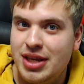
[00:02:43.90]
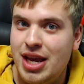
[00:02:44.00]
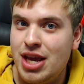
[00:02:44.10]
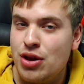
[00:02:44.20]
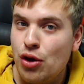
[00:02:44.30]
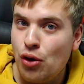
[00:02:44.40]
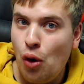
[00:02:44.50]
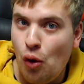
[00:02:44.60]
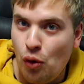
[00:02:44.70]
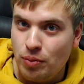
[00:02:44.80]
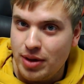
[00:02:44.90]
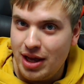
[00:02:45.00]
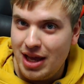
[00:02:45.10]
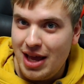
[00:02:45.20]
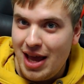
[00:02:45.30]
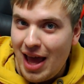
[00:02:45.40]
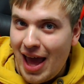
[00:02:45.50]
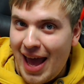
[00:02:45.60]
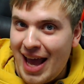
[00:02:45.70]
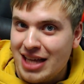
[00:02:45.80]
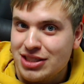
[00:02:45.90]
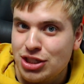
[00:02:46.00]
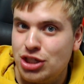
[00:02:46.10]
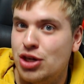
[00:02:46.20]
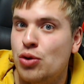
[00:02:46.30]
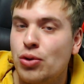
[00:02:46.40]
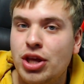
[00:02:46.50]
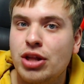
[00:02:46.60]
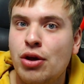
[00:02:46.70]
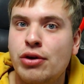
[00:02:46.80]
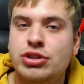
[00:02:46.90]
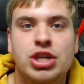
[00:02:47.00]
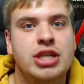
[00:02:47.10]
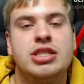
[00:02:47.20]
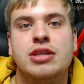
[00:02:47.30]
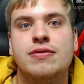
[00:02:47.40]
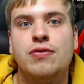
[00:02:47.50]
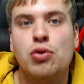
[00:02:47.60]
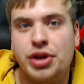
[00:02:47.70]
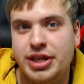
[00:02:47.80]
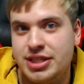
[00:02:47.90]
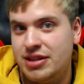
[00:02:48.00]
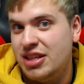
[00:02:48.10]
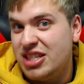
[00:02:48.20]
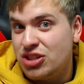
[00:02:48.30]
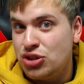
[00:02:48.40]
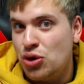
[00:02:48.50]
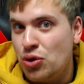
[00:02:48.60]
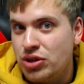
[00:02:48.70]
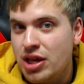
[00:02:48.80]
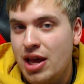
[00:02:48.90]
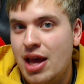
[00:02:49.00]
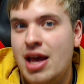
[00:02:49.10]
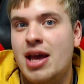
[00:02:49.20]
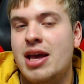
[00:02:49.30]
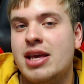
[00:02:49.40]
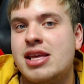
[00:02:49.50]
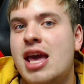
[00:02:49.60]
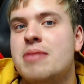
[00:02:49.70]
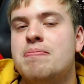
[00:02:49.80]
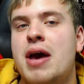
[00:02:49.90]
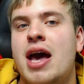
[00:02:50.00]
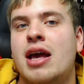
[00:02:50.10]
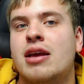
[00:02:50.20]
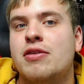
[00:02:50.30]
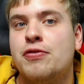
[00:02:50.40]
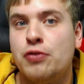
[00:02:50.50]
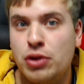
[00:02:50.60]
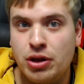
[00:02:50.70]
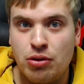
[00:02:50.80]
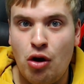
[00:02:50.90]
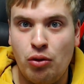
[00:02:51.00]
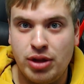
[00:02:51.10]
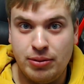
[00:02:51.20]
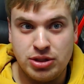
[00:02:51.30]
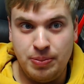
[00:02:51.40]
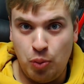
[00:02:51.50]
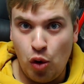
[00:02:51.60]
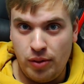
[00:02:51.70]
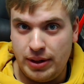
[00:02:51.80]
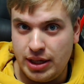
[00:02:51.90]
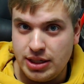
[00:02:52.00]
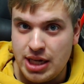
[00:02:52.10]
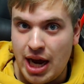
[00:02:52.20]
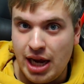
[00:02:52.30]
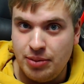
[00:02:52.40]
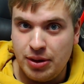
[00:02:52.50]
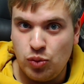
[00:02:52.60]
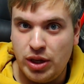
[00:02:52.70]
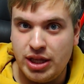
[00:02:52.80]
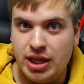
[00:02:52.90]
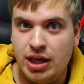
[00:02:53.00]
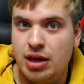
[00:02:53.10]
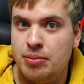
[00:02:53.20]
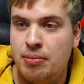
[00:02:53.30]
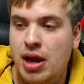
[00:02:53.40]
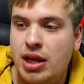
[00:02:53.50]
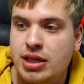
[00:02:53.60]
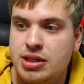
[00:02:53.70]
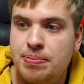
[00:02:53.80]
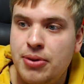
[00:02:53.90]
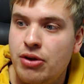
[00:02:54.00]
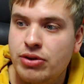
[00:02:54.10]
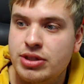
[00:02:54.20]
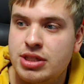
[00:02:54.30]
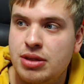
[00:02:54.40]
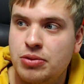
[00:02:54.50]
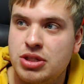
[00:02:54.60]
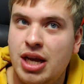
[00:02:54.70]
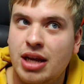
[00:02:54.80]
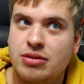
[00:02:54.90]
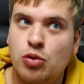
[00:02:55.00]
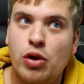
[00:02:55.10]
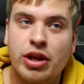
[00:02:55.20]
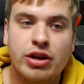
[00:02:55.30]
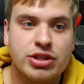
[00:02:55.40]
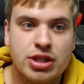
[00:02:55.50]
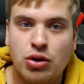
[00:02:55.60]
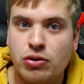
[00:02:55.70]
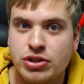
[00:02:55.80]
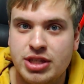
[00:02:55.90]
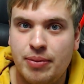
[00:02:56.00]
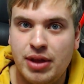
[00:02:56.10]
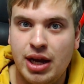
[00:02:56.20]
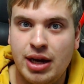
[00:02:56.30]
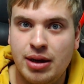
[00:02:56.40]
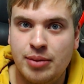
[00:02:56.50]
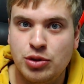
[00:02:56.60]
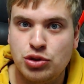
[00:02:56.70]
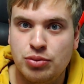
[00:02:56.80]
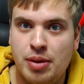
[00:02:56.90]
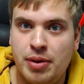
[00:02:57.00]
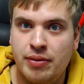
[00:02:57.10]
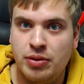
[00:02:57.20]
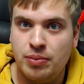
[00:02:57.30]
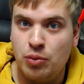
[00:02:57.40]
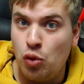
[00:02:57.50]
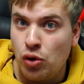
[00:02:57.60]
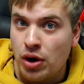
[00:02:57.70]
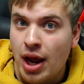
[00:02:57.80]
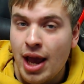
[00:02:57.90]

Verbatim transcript: in her home. And who killed her? Jason Voorhees, this dude came back fully grown he was a boy when he died but when he made his appearance it was like 20 years ago or something I, am not sure maybe even more